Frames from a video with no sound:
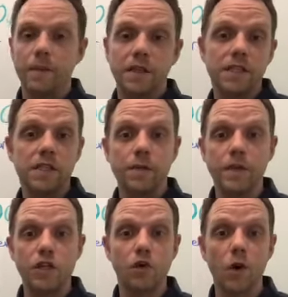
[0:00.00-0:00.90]
But this is going to be
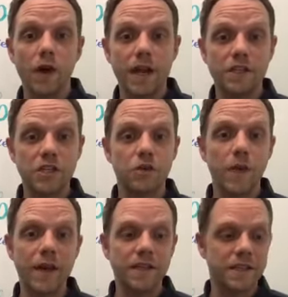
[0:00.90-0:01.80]
short and sweet.